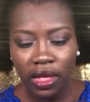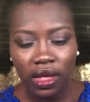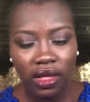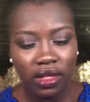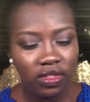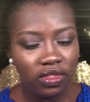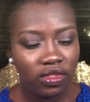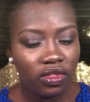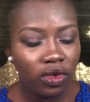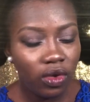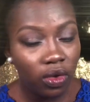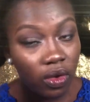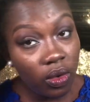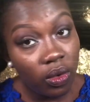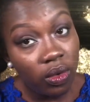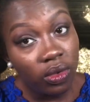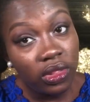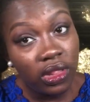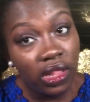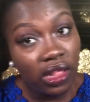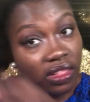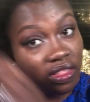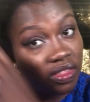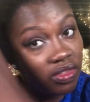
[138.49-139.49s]
So
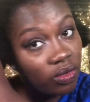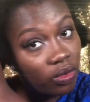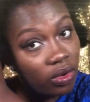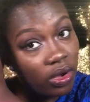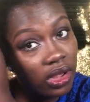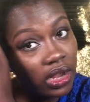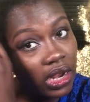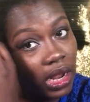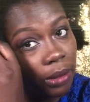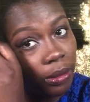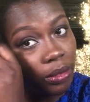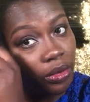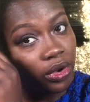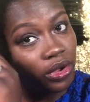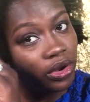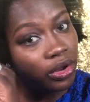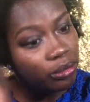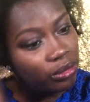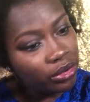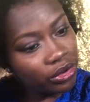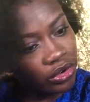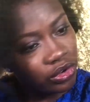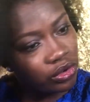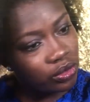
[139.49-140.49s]
this one, I'm going to
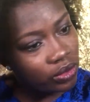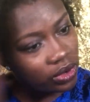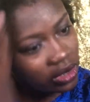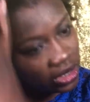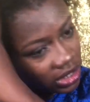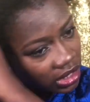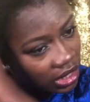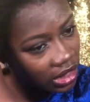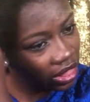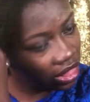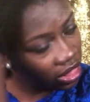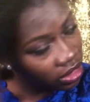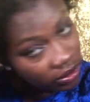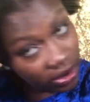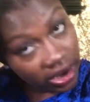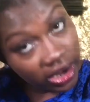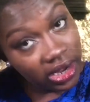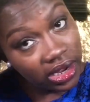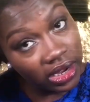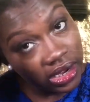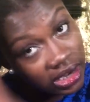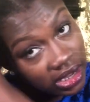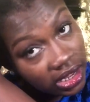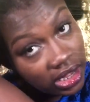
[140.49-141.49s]
be doing the
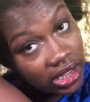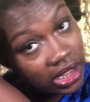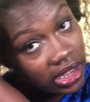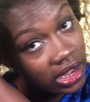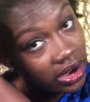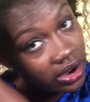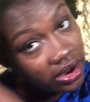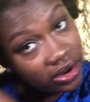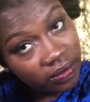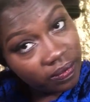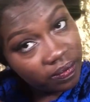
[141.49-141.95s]
threading here.